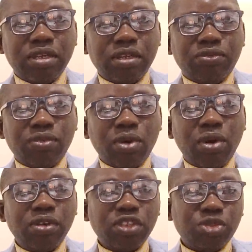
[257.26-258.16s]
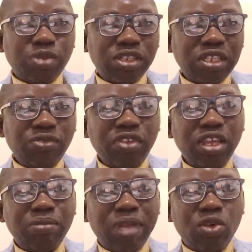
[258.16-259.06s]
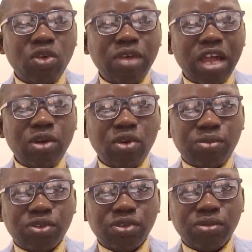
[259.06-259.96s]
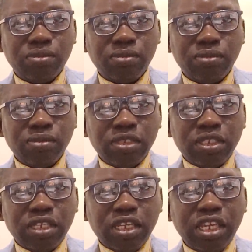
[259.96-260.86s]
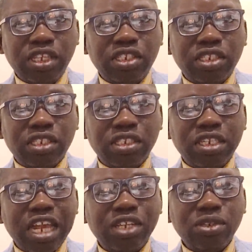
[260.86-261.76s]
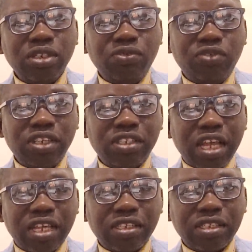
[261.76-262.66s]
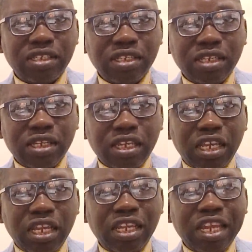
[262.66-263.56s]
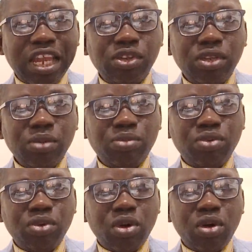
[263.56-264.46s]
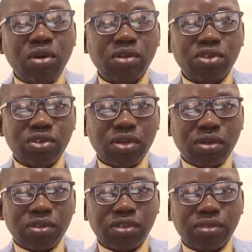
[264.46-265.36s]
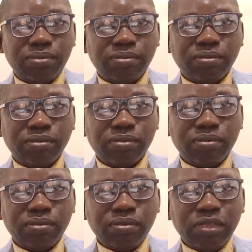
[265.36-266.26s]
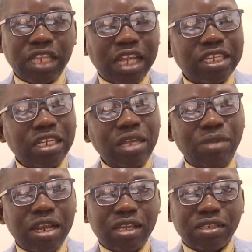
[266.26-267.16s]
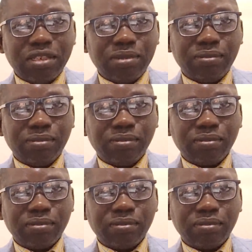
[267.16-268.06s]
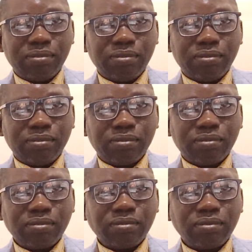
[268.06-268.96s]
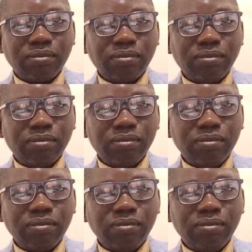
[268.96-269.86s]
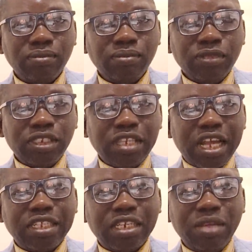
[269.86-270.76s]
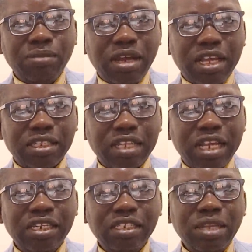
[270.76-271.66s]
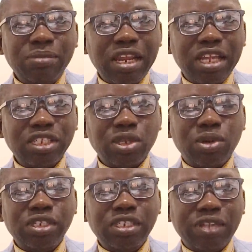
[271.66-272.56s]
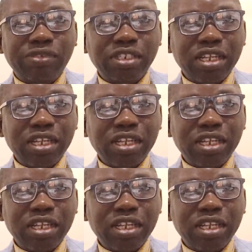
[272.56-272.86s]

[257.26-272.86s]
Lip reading: E. coli strains were isolated and tested for resistance using the Kilby-Bow diffusion method. You can see. Then step number 4, highlight key results. This should be like 2 or 3 sentences also. What did you find?